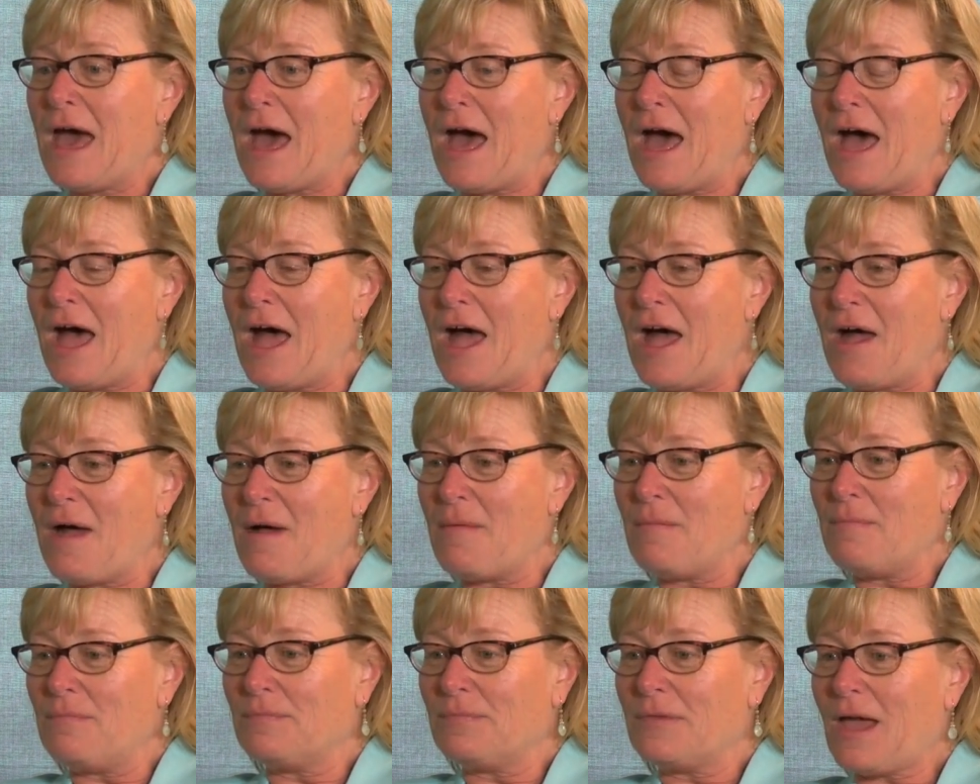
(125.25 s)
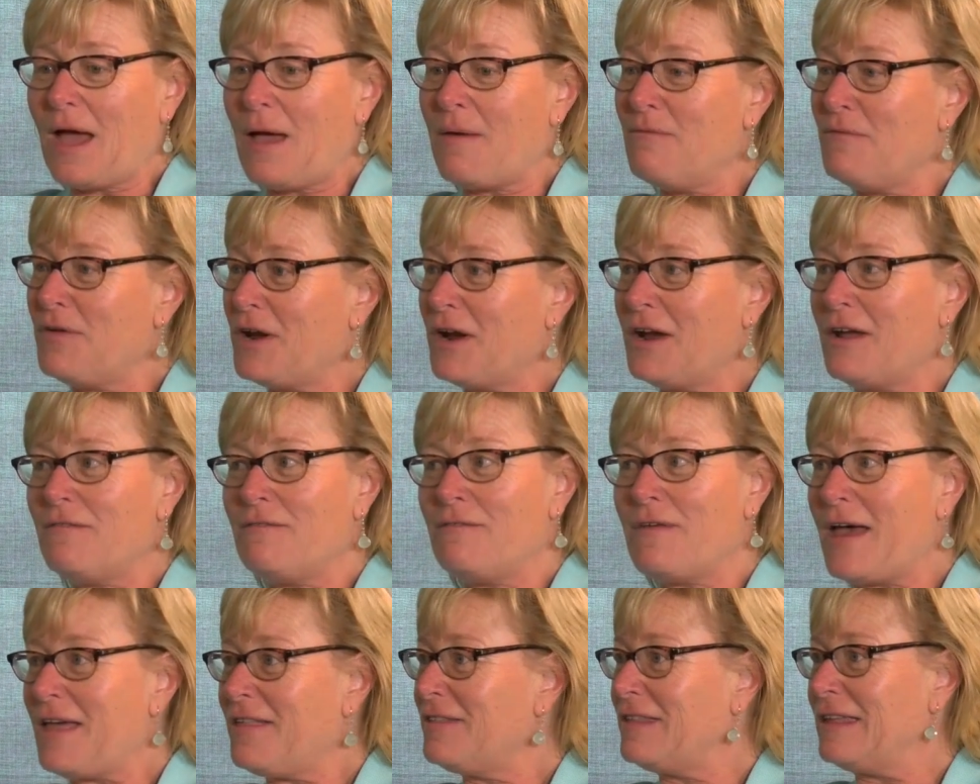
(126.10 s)
I'm very
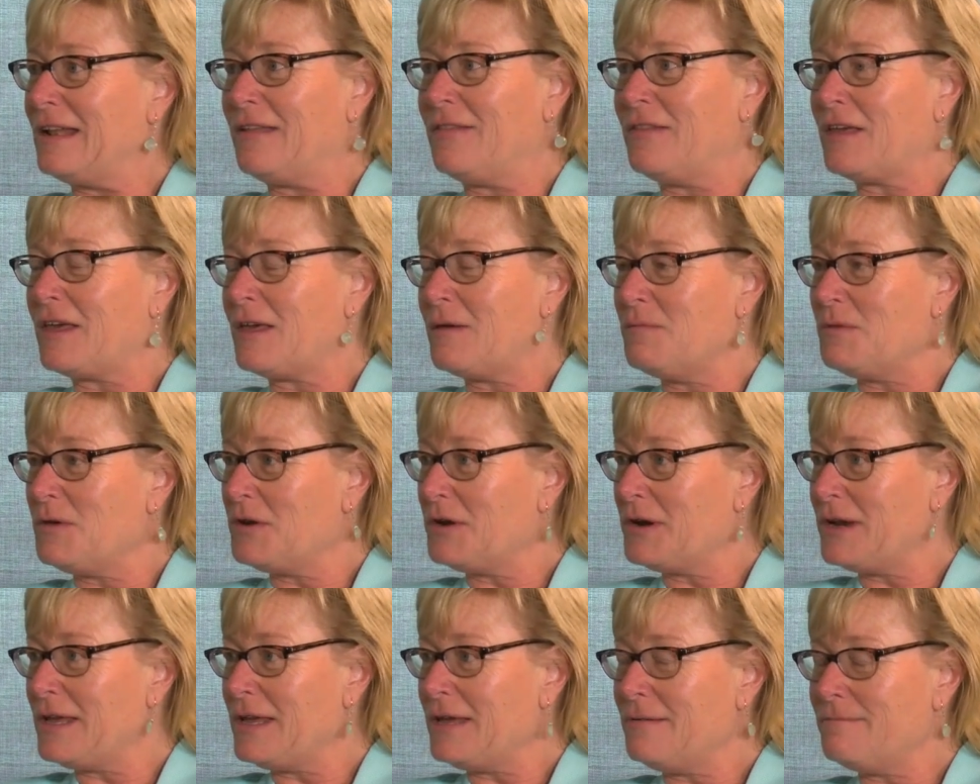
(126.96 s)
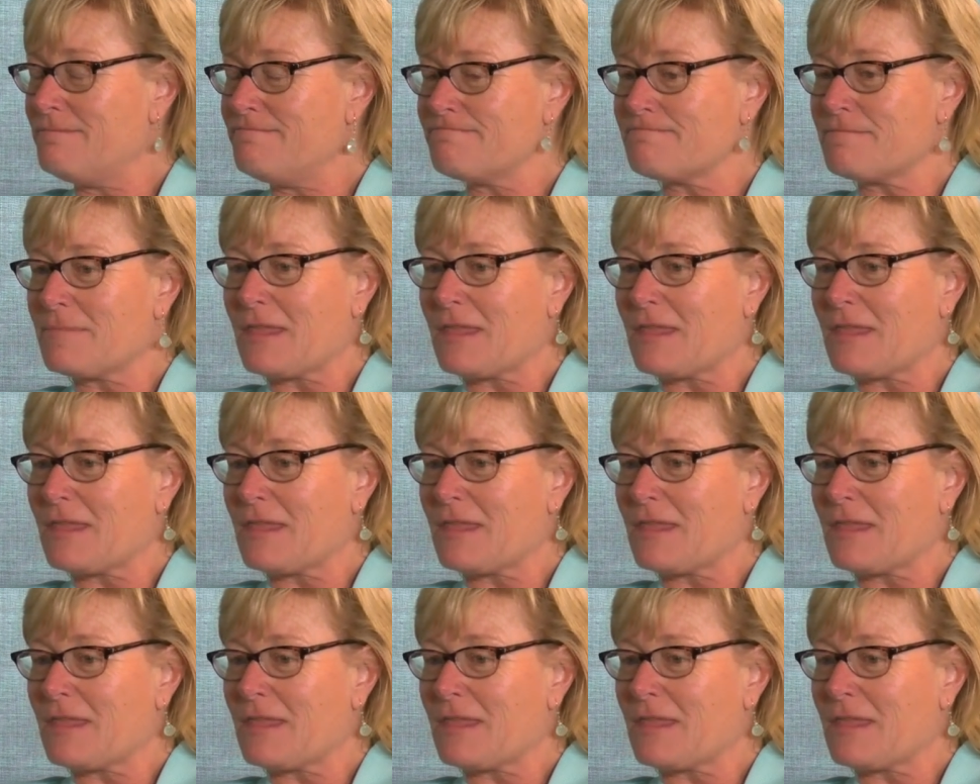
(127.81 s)
vested in the community